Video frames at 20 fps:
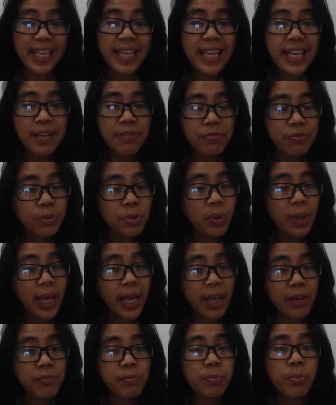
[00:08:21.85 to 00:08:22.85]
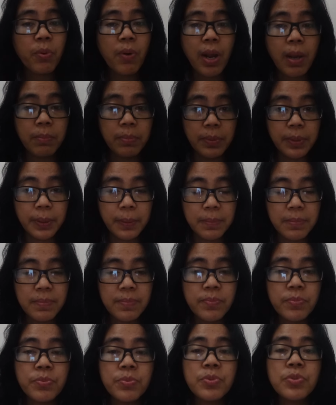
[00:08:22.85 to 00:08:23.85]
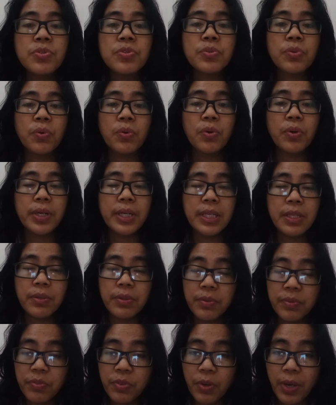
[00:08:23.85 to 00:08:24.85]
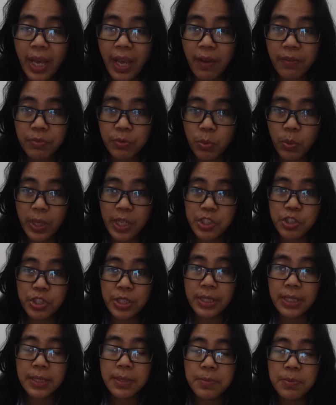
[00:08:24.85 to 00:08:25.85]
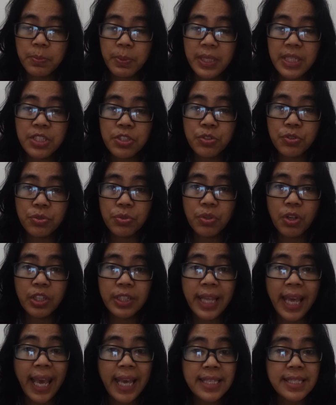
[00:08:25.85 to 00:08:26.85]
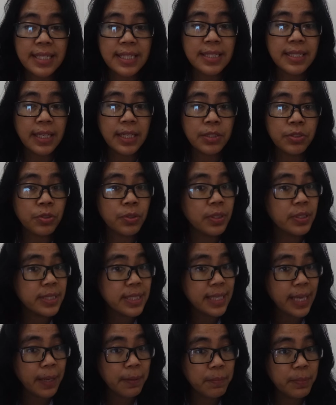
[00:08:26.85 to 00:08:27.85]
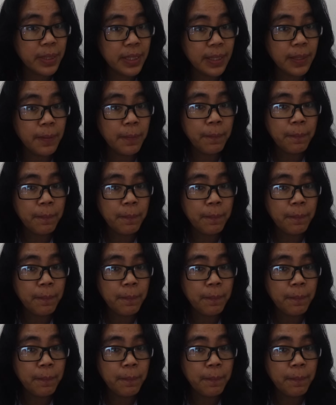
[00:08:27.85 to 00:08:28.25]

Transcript: If you have problems or if you have questions, please do not hesitate to contact me.